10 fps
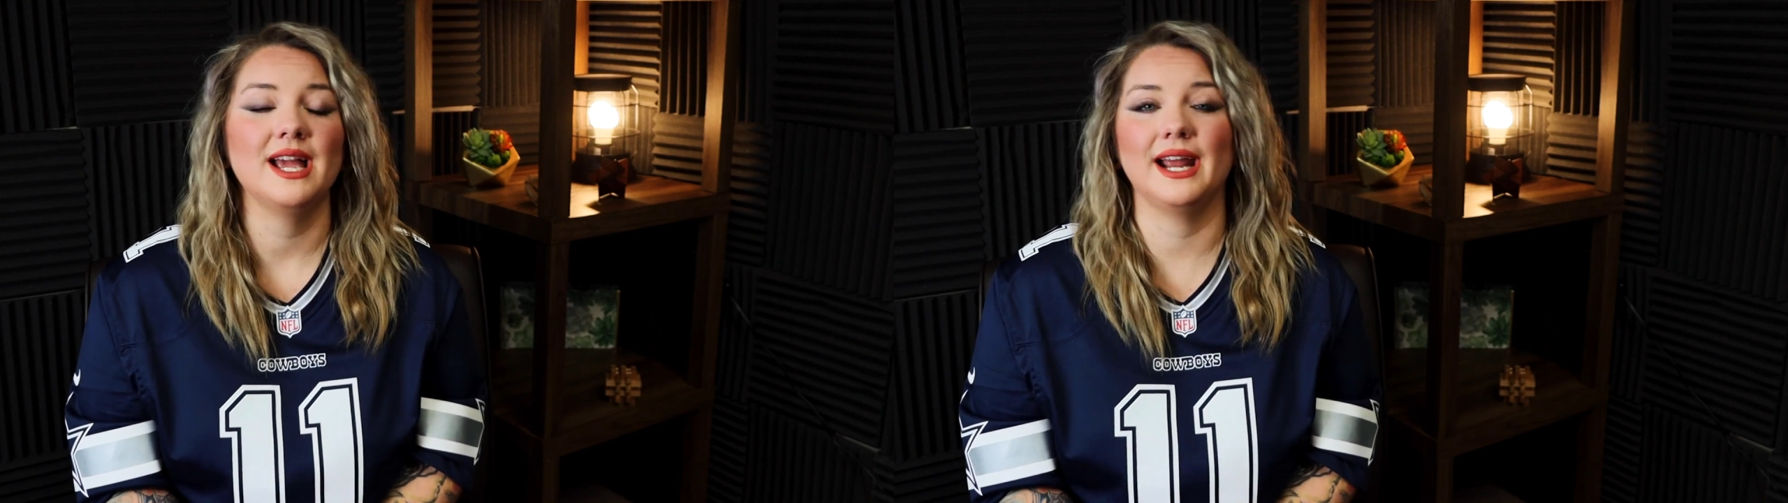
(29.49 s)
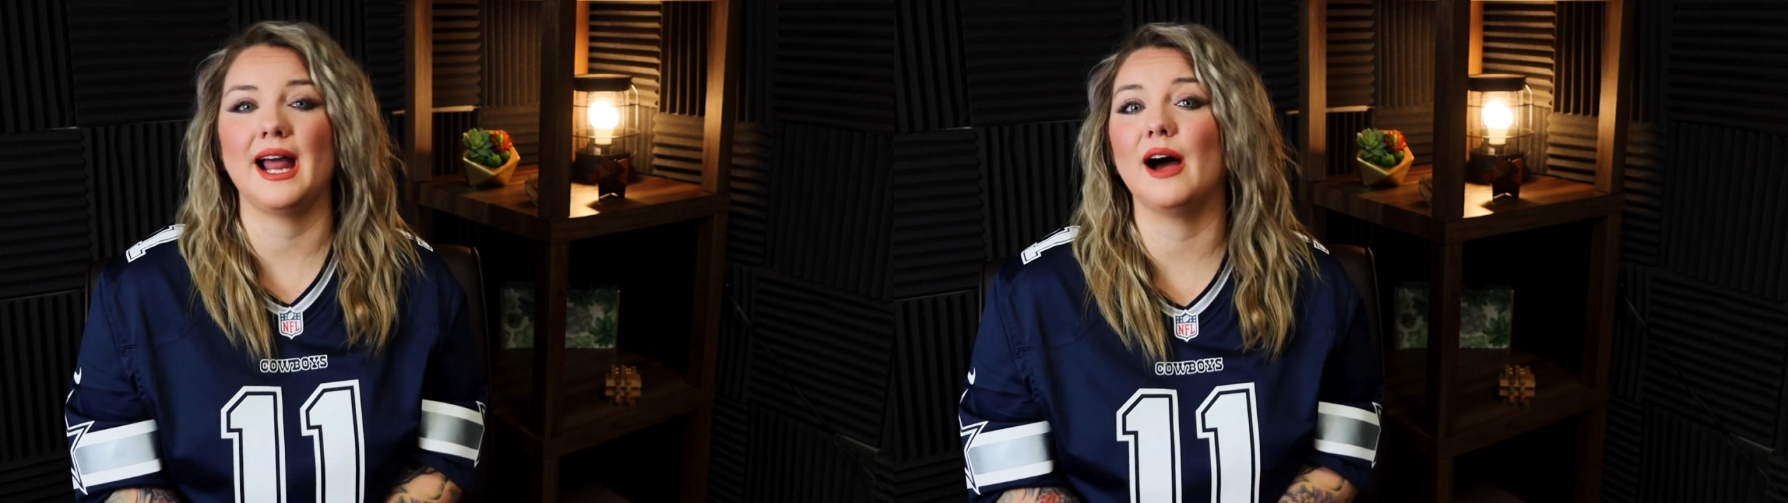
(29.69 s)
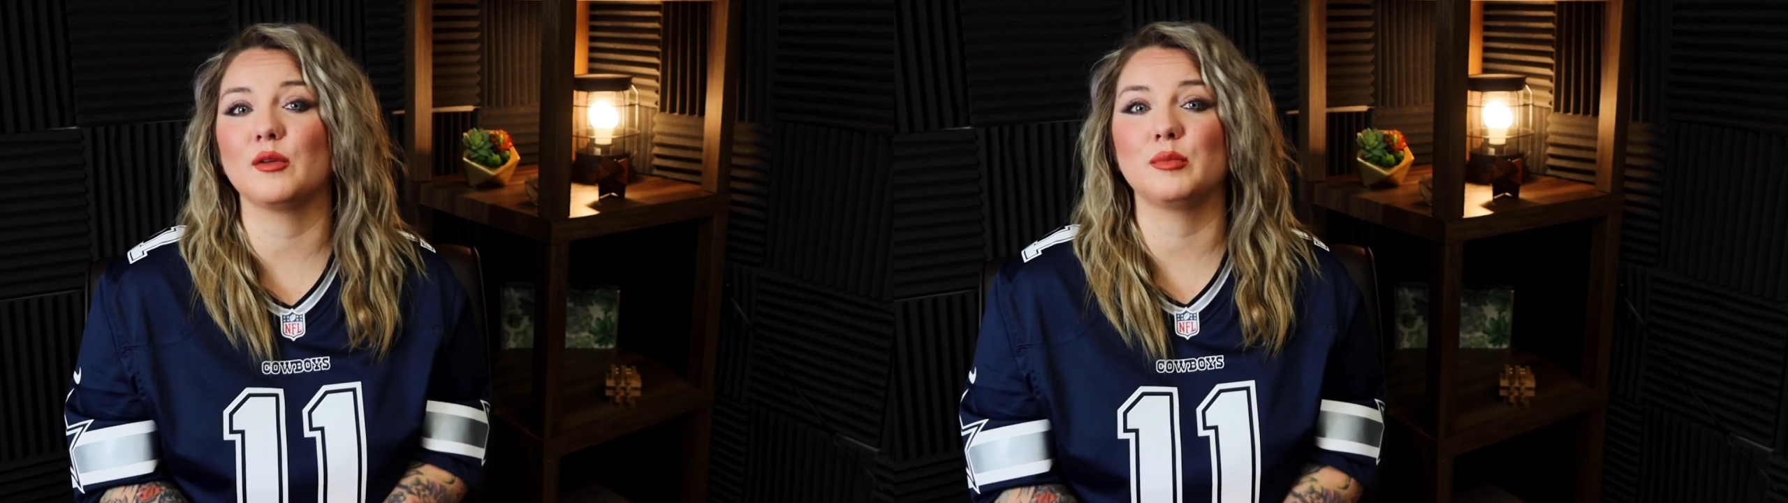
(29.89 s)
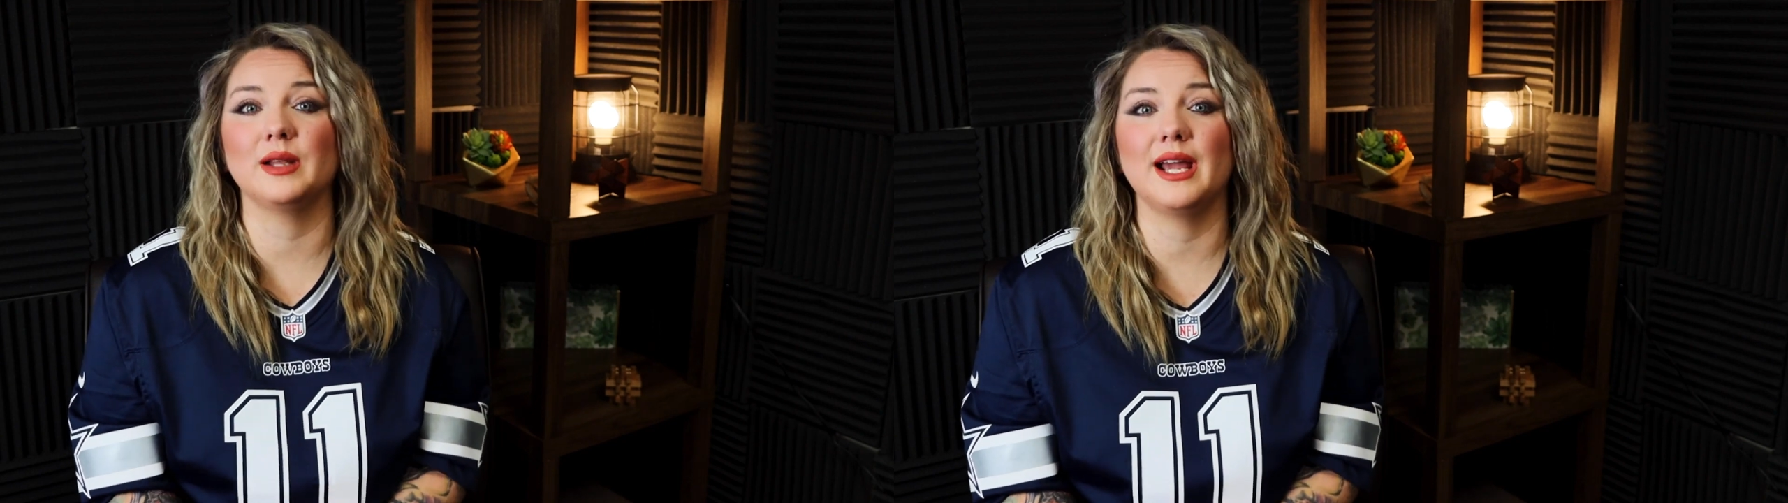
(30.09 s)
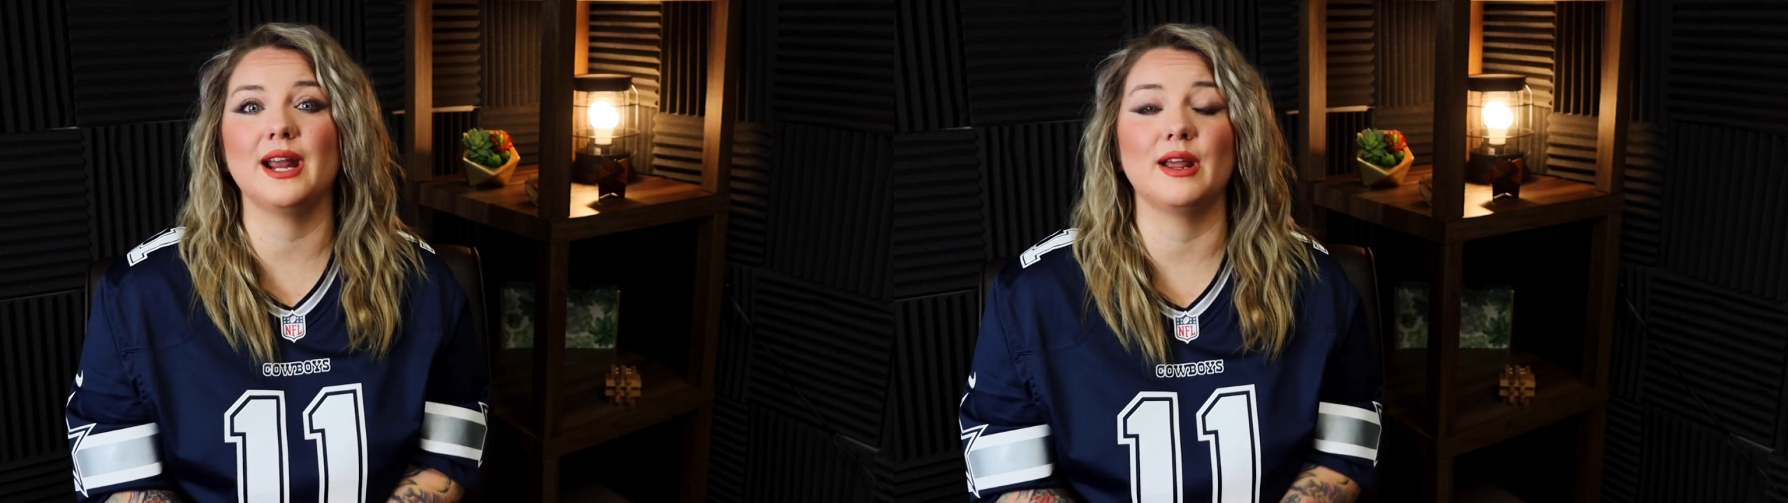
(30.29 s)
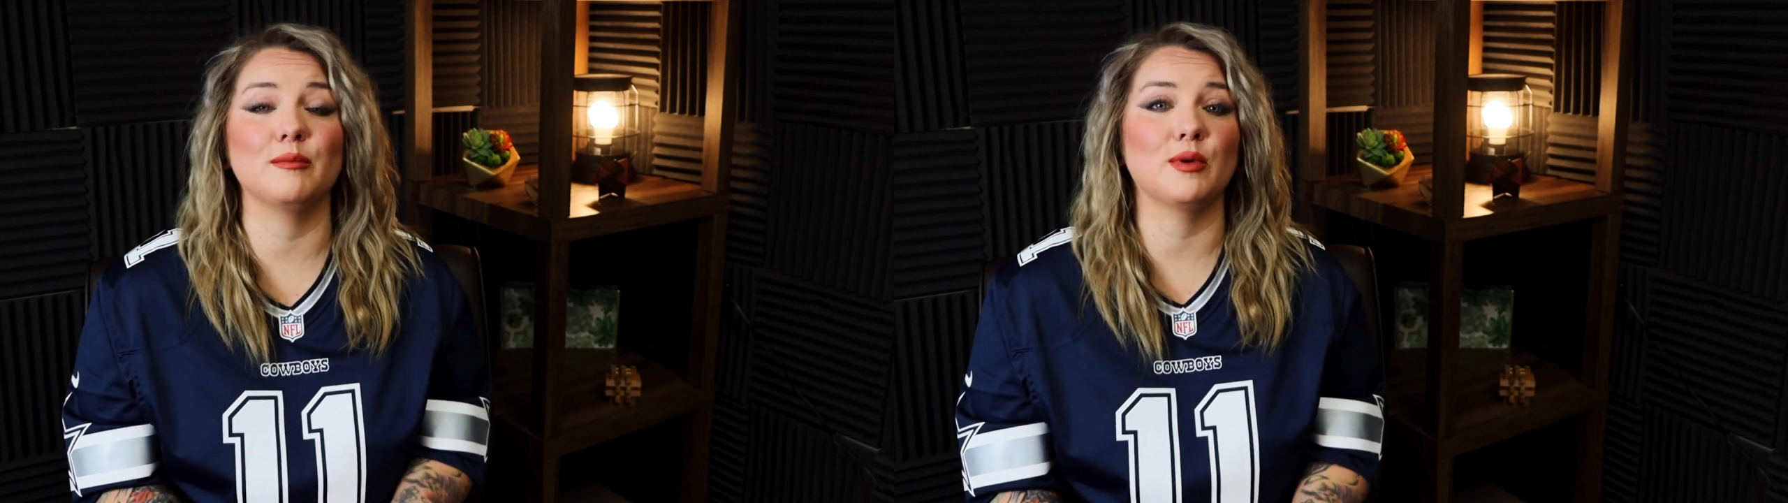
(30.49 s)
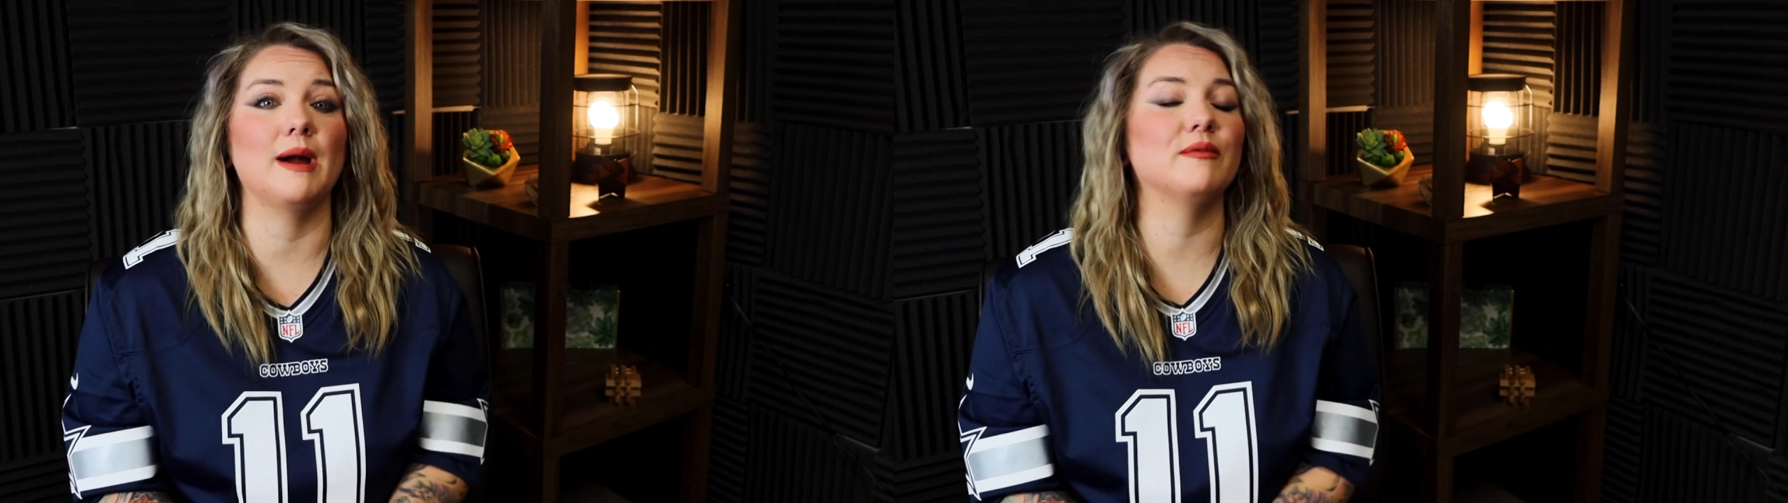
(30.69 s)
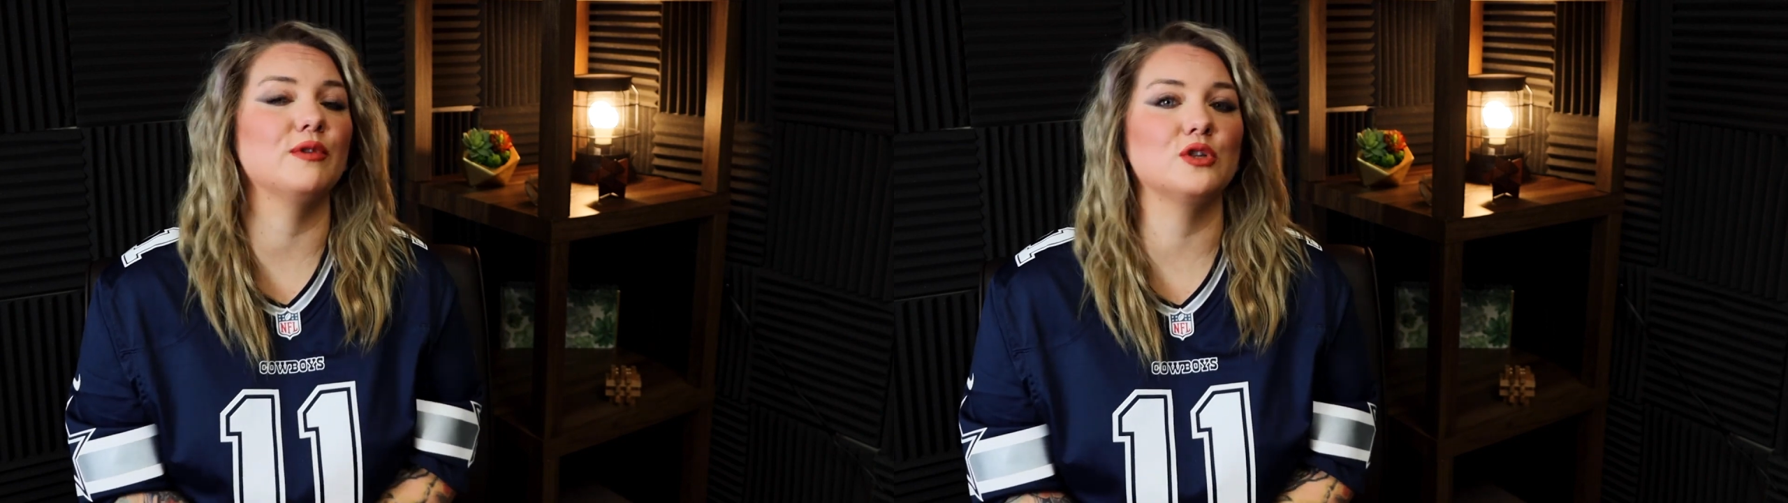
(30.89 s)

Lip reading: and how to plan and prep for